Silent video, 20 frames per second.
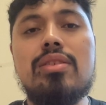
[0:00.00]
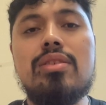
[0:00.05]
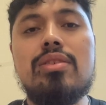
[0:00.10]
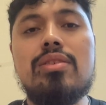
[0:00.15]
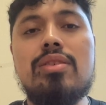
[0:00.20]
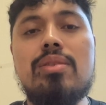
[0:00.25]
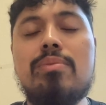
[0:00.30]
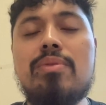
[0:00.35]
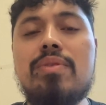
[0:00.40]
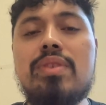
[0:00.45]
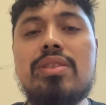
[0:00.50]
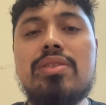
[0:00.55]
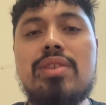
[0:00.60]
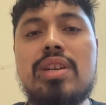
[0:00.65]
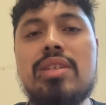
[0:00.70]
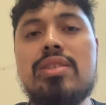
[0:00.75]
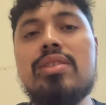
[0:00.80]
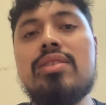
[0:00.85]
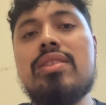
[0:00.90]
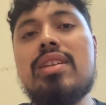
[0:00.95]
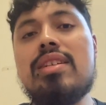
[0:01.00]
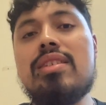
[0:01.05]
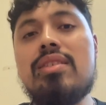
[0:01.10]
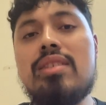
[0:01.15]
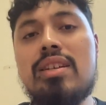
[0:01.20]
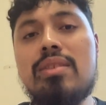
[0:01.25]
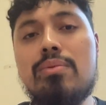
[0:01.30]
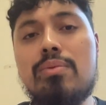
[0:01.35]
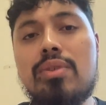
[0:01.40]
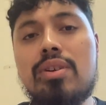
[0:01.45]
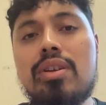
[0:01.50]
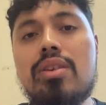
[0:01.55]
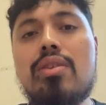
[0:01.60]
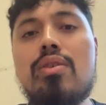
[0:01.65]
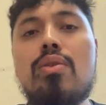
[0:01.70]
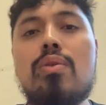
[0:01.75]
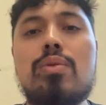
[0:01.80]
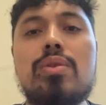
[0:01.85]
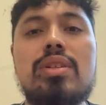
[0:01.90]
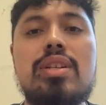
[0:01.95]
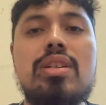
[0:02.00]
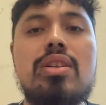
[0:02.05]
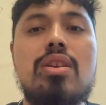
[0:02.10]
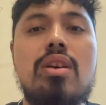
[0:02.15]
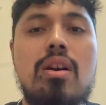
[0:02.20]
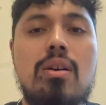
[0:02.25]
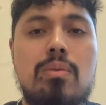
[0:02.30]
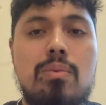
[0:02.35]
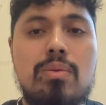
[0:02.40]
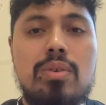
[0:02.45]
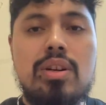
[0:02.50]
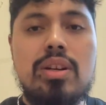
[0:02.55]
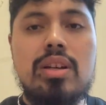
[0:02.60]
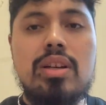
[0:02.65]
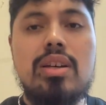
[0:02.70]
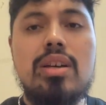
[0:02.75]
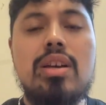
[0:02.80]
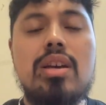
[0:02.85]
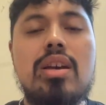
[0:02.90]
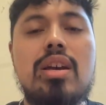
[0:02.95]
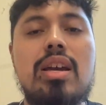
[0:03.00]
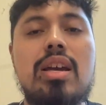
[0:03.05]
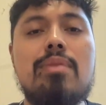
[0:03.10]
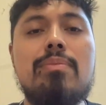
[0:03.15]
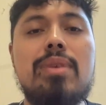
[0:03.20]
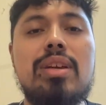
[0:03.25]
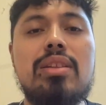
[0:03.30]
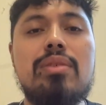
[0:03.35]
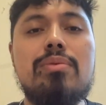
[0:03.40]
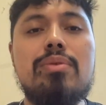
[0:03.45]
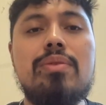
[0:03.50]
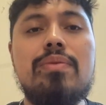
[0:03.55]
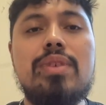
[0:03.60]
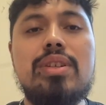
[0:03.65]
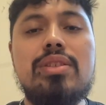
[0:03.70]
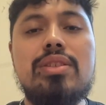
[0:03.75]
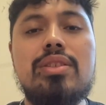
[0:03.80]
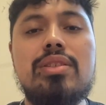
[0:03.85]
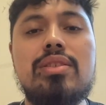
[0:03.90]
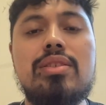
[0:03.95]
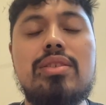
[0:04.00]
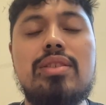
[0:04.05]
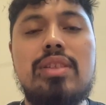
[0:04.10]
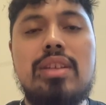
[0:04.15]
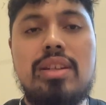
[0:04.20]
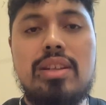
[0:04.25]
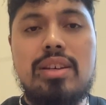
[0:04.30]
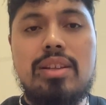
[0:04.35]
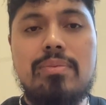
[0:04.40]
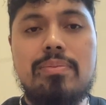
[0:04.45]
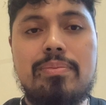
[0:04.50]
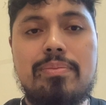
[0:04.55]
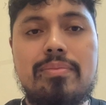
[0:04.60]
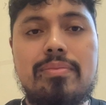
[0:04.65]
some of the strategies that did work or did not work and make the revisions needed.